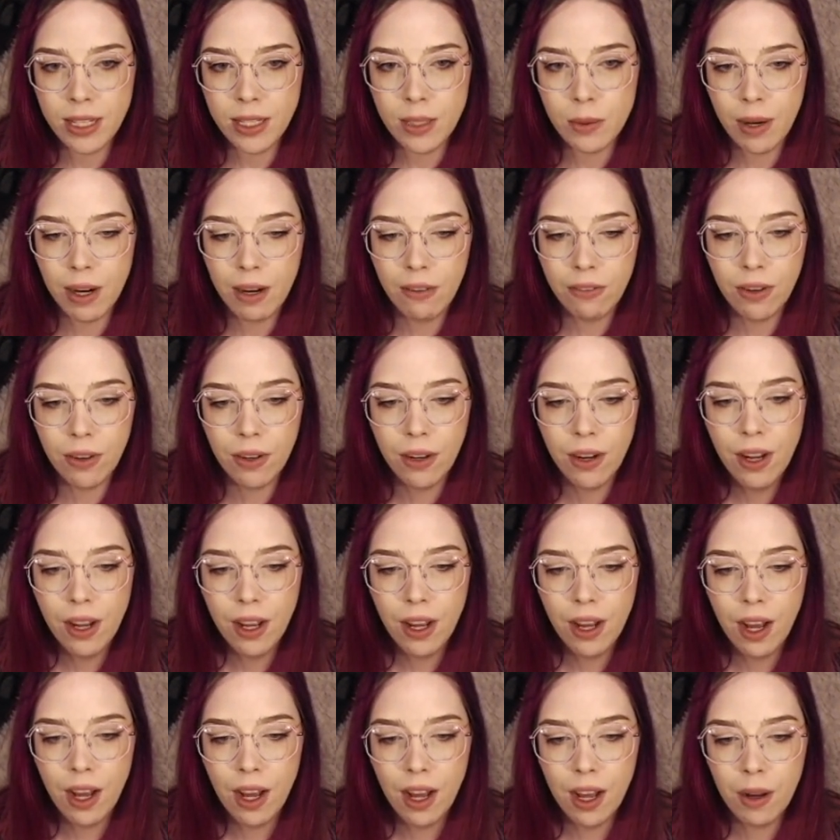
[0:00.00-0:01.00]
whatever.
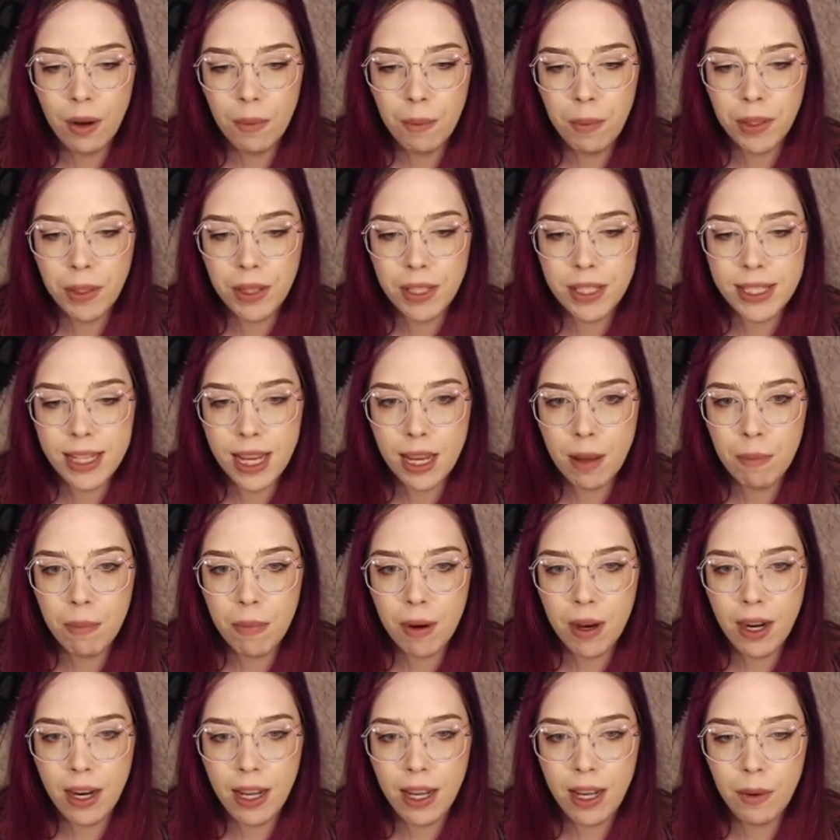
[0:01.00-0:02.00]
Put the stamp
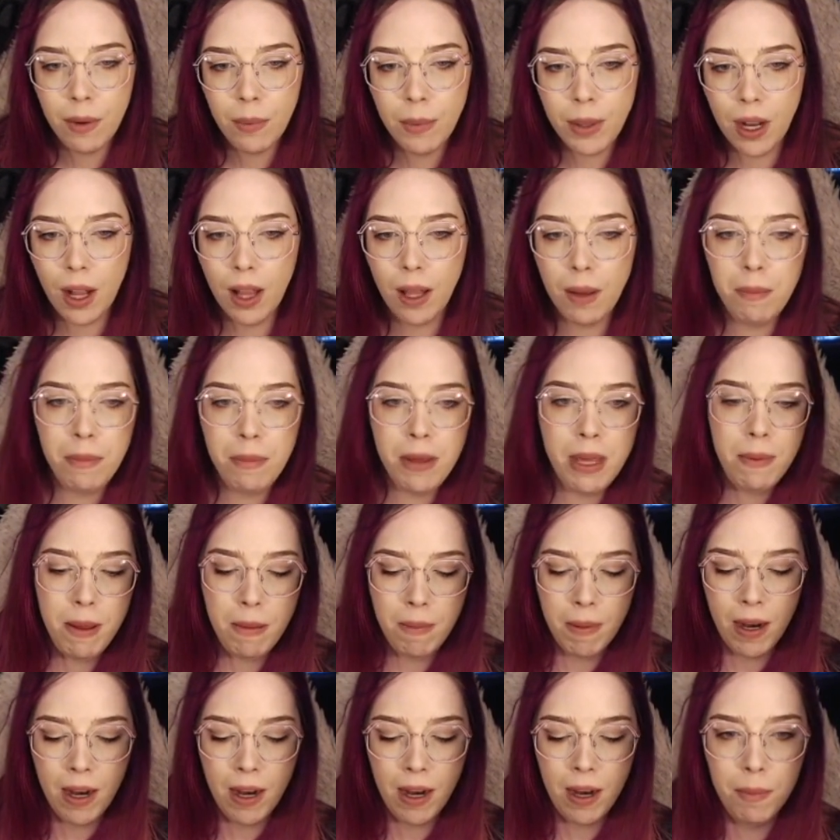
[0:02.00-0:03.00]
on it. We call it Beepy
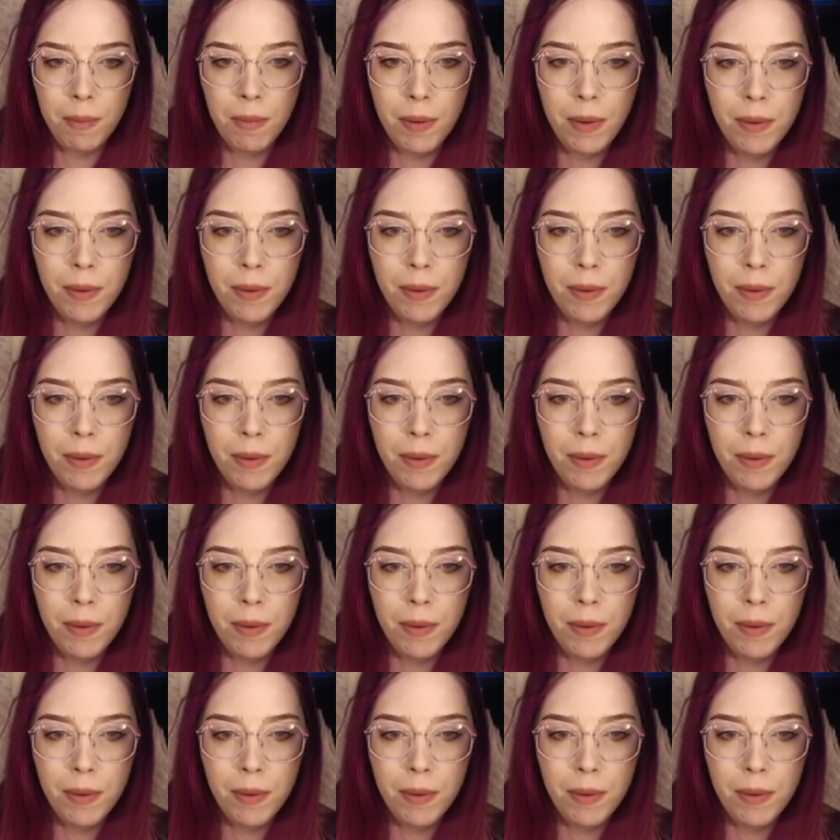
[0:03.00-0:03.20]
Bop.